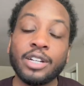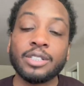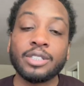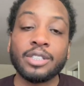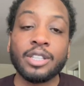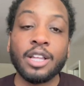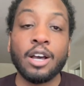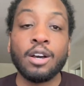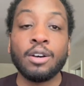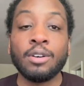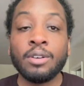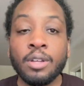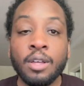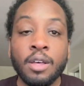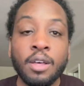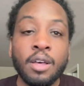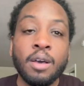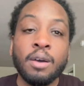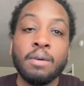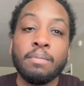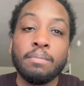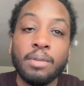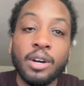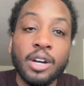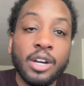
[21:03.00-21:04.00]
of thought.
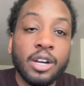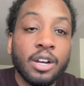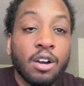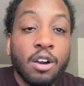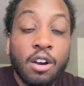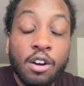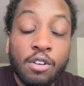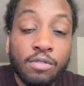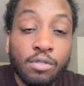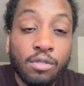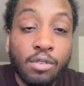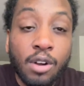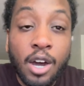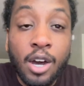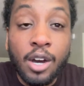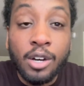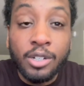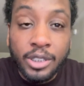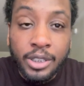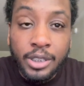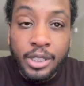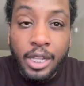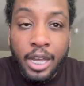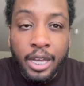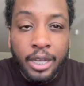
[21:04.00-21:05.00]
But overall,
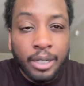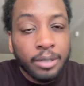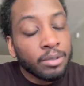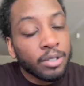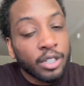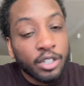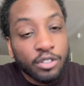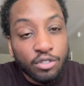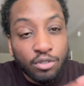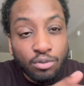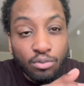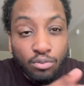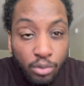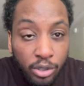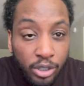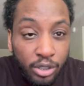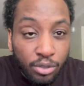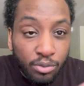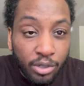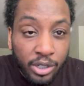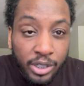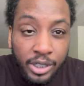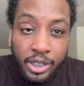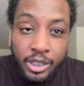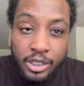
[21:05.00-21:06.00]
it's like, you really
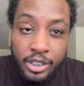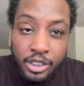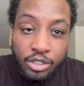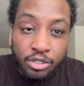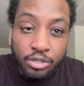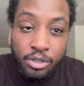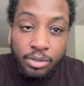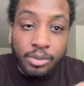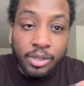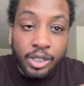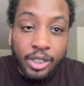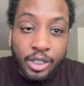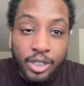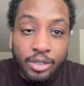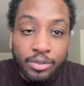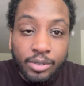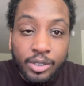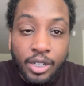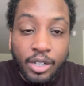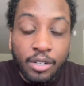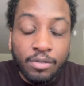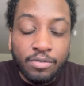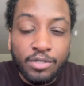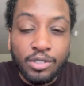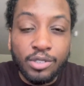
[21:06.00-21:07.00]
want to get in the strip club
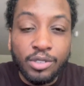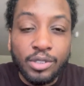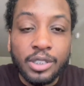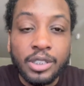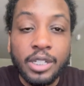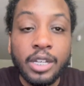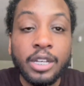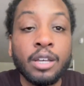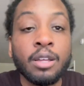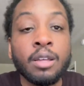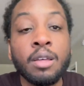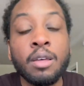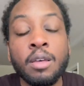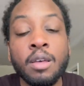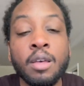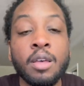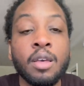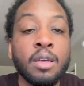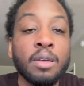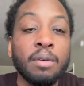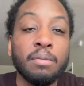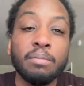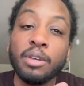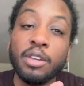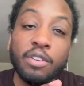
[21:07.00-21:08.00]
stuff, you know what I'm
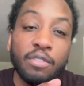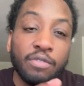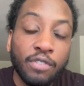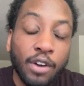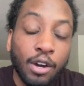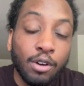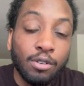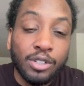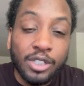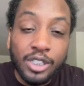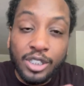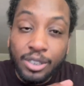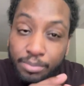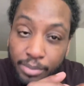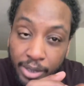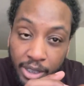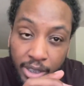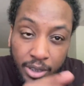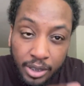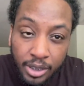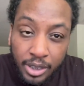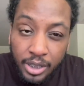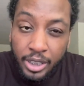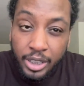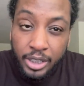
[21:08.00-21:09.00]
saying? Be focused, be
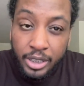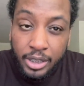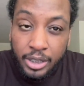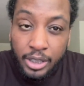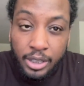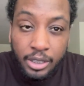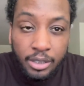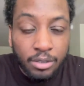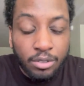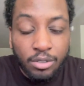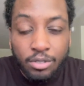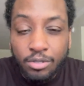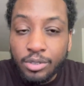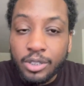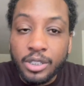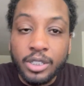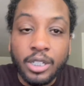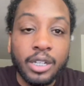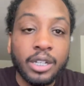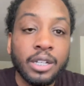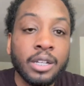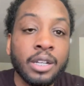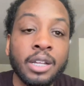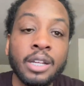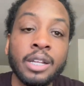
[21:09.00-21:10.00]
consistent, you know what
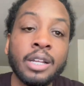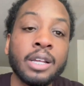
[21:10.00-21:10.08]
I'm saying?